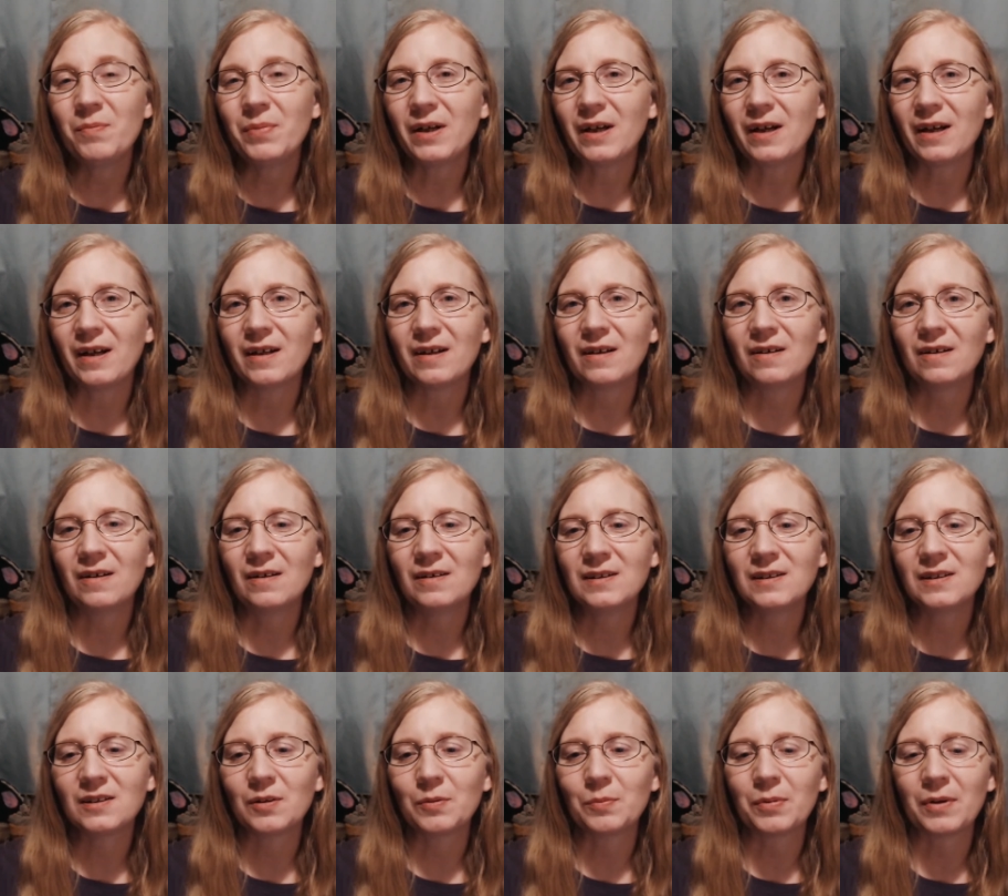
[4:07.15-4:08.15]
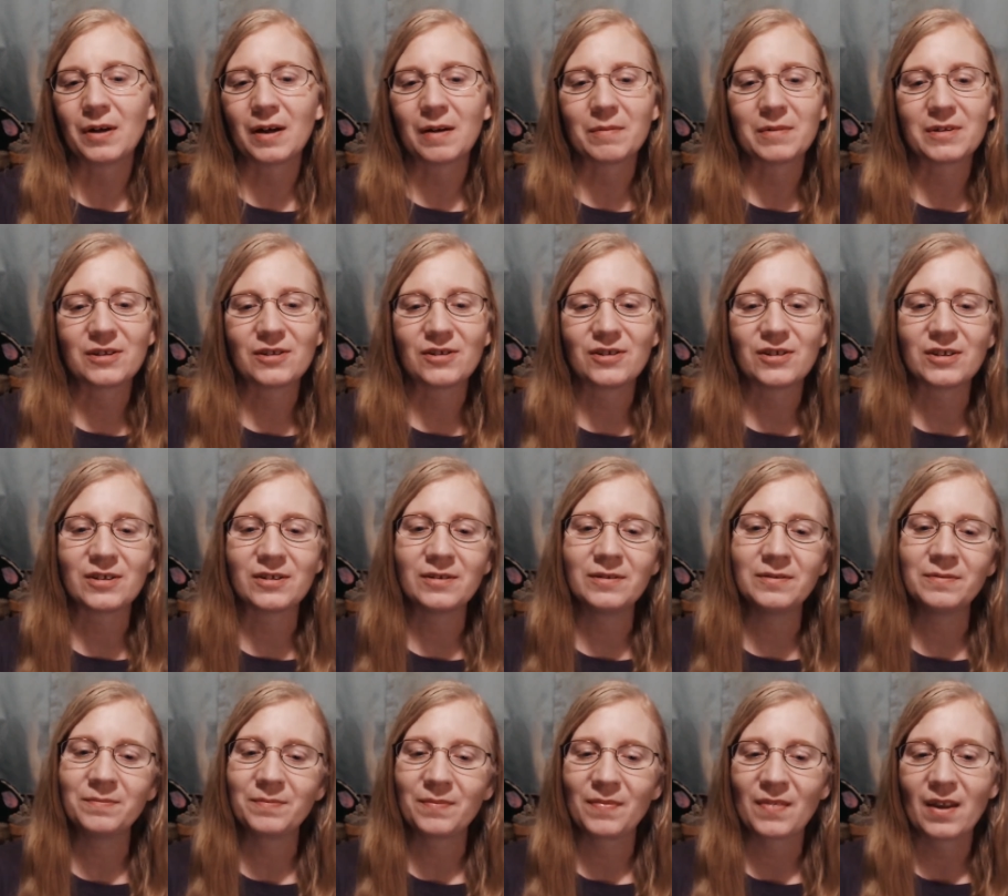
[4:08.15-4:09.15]
But I also promised
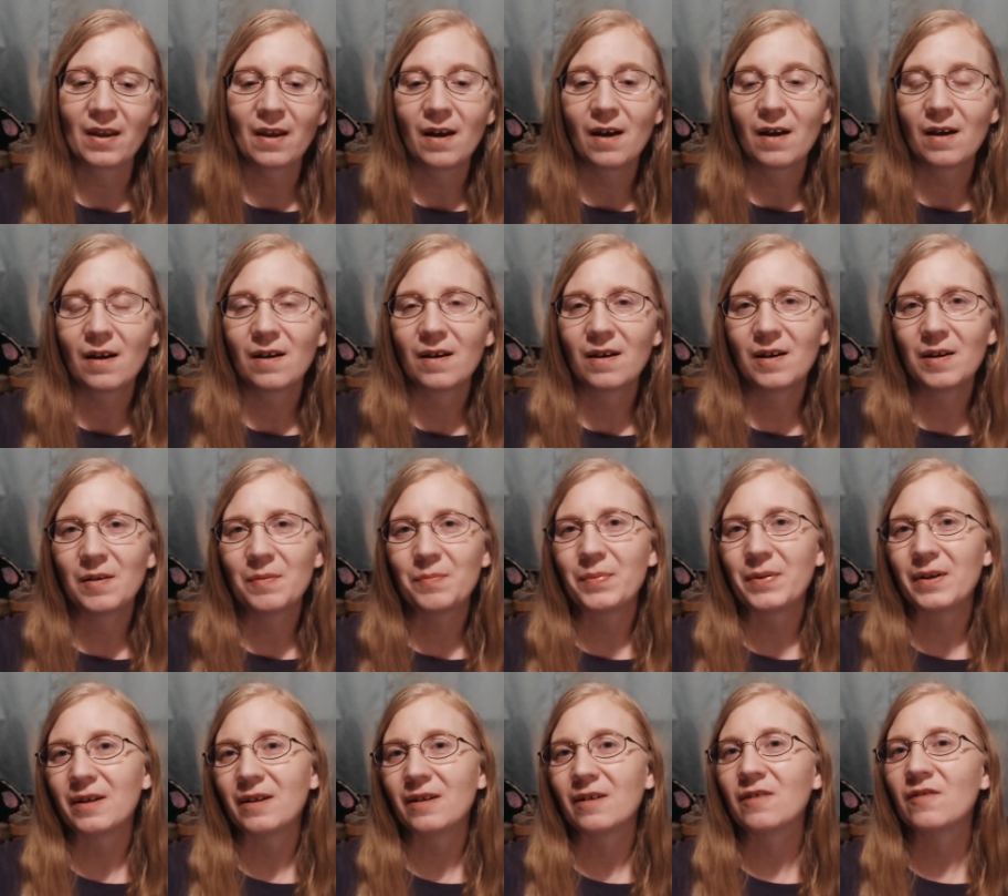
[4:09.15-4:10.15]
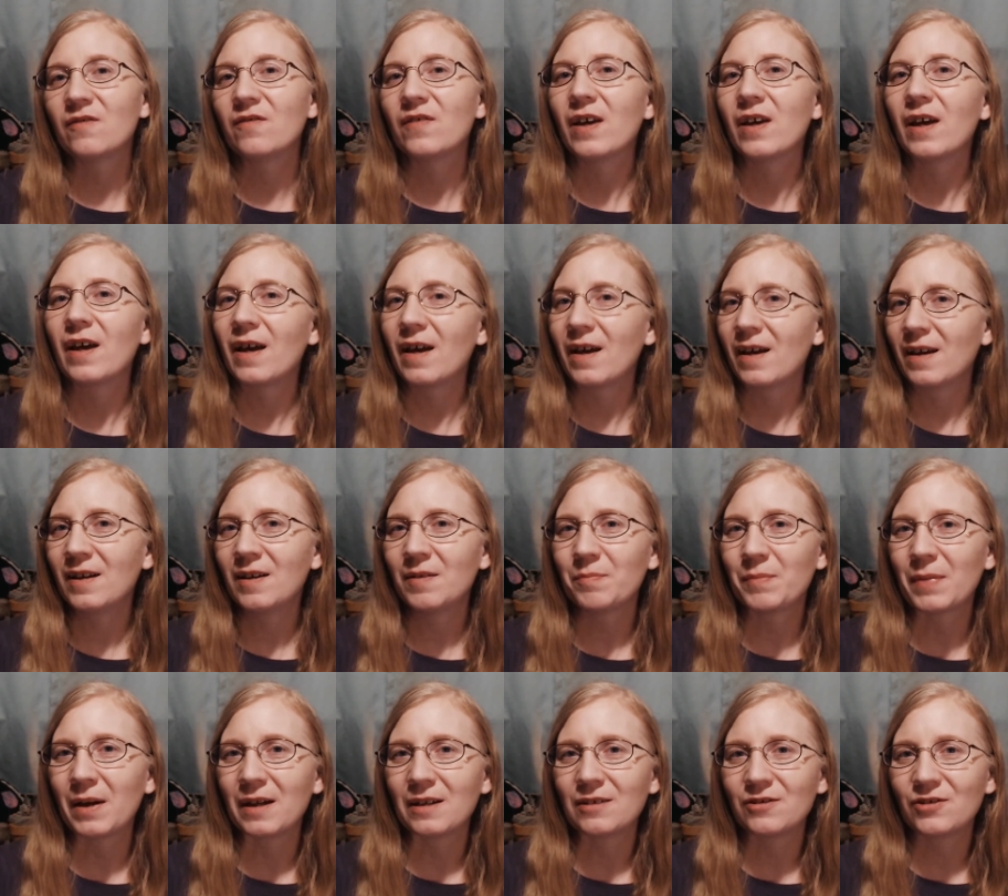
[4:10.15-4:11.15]
you a bit of egg
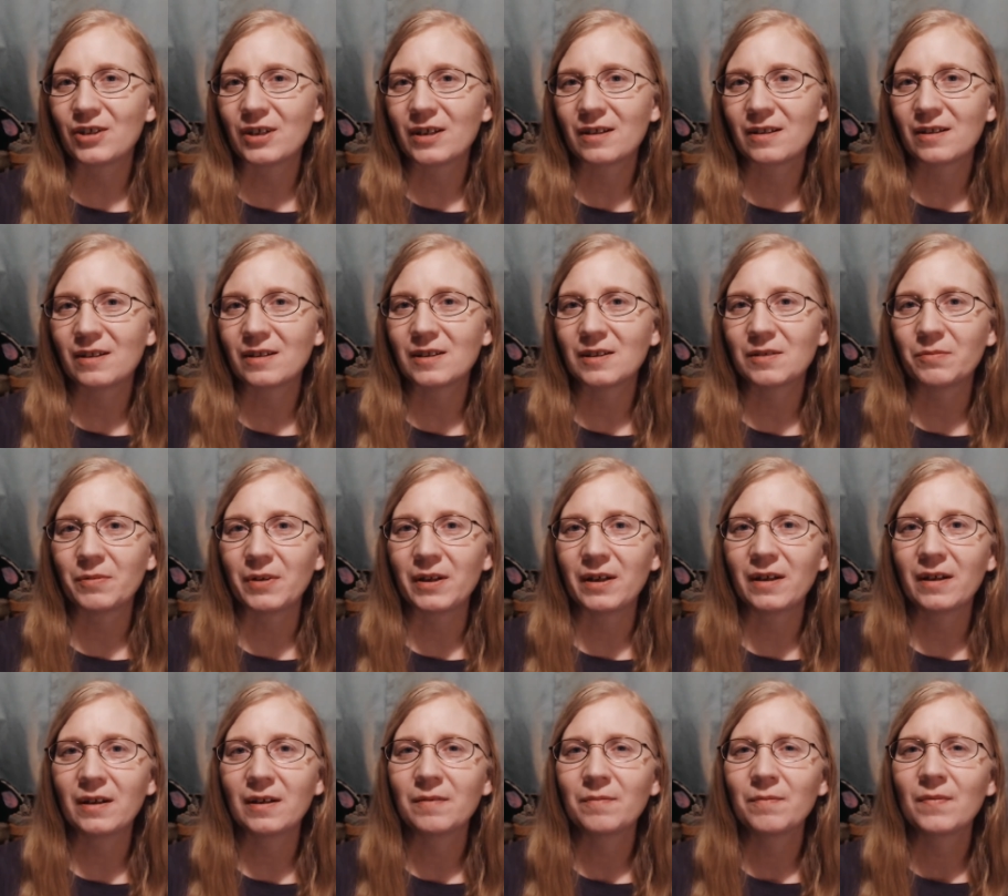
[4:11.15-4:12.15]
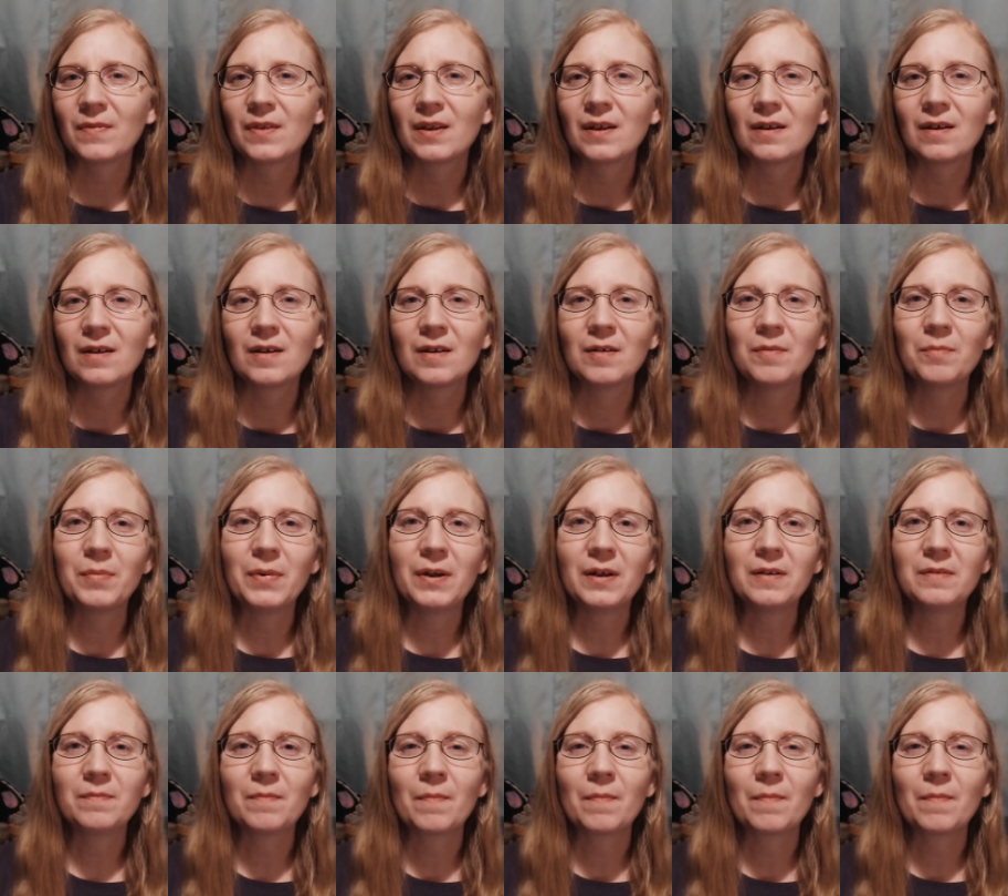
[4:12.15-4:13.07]
magic this week. But